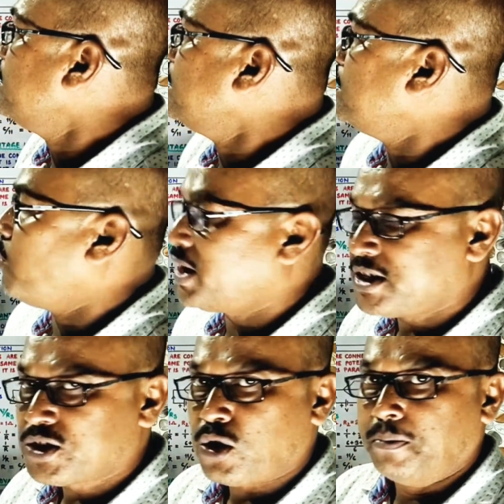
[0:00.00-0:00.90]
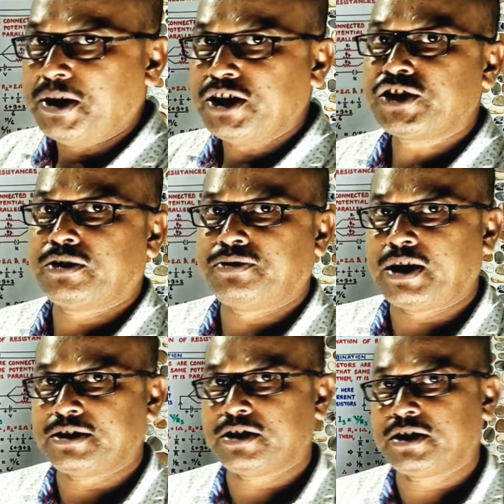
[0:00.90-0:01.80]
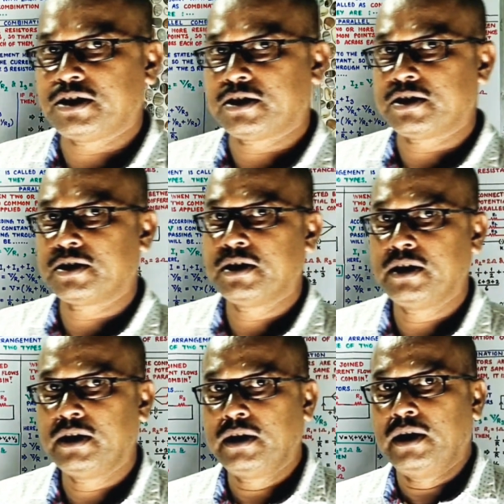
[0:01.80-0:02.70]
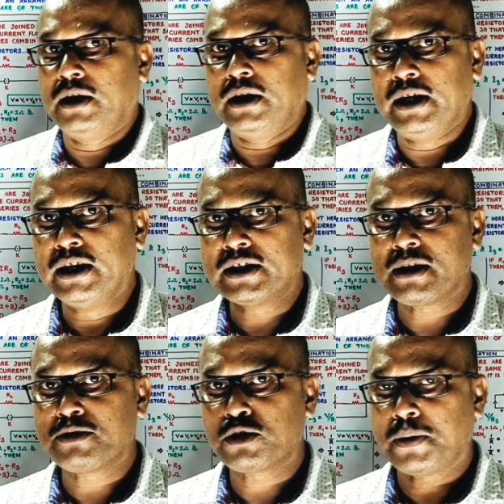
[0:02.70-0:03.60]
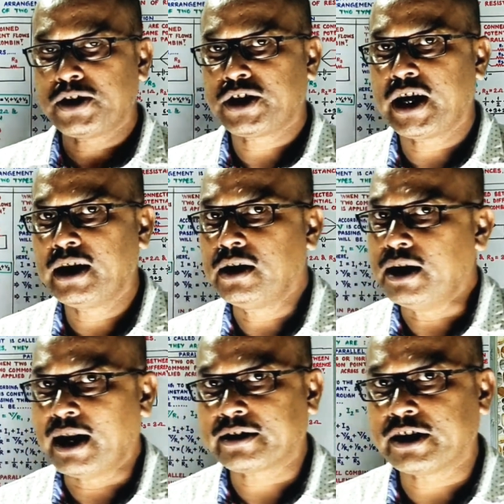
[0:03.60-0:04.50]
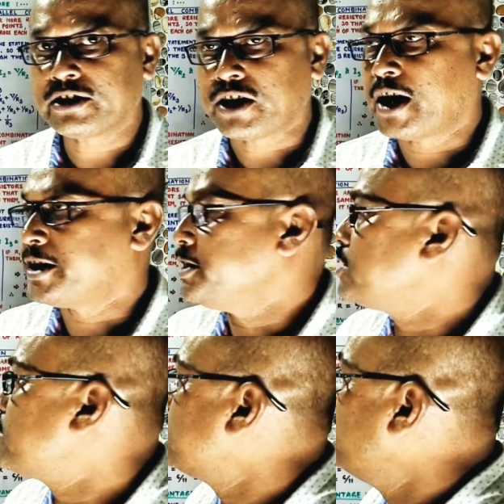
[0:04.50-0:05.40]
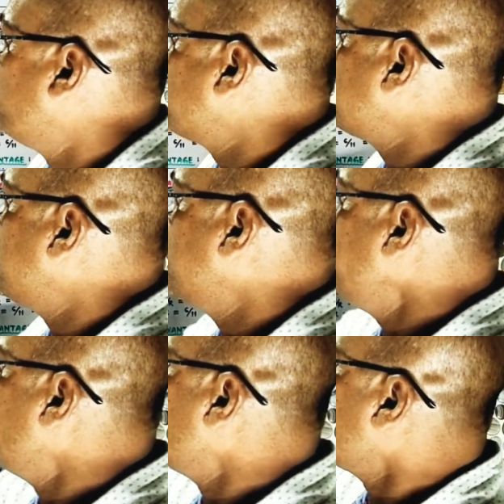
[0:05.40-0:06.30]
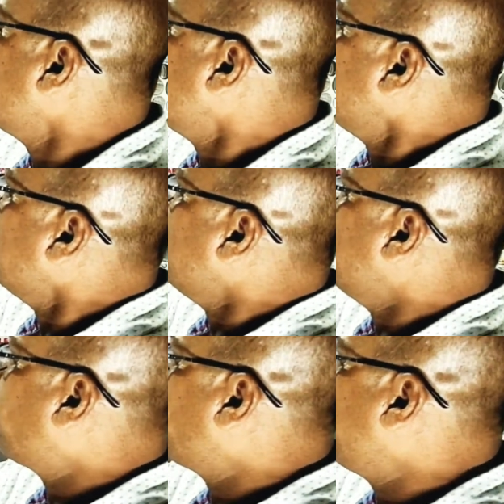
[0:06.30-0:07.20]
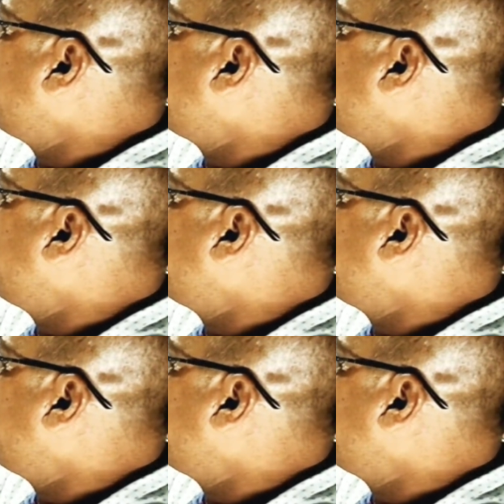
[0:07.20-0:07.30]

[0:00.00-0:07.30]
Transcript: Now, what is combination of resistances? In some special electric circuits, what is done? Different